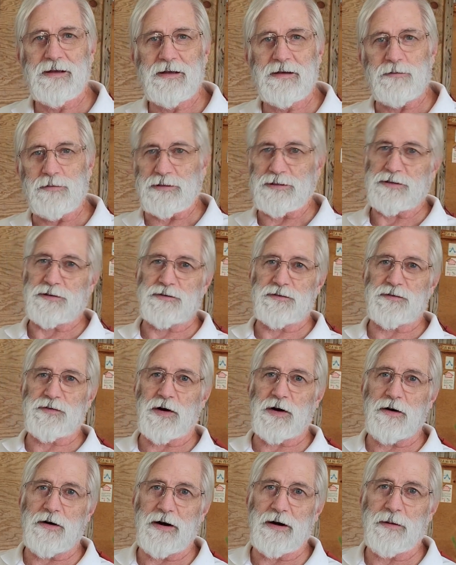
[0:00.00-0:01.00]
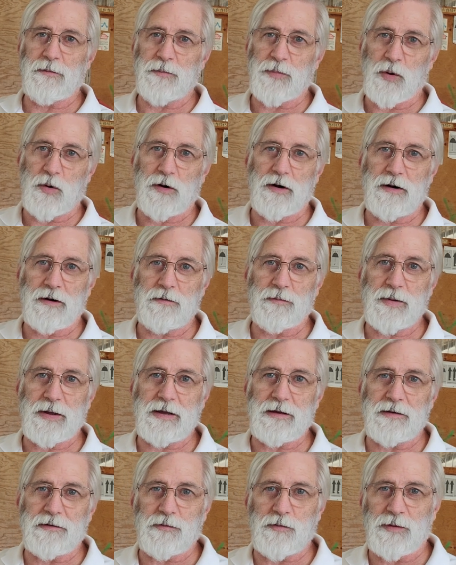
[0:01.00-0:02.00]
which is very important,
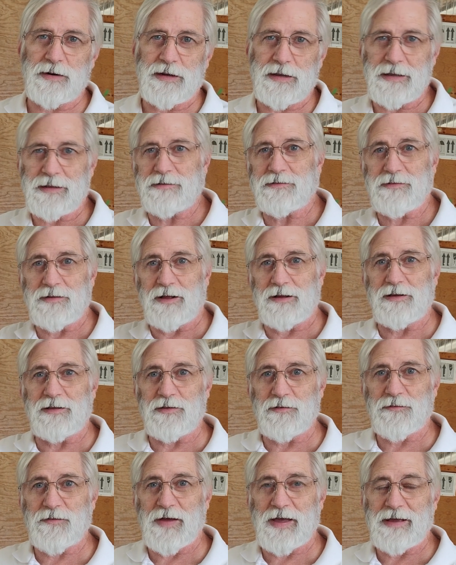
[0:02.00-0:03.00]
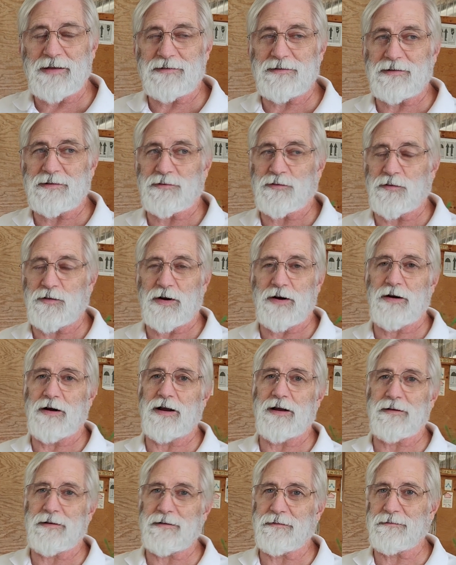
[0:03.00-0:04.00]
because when you get stung in the face, it's very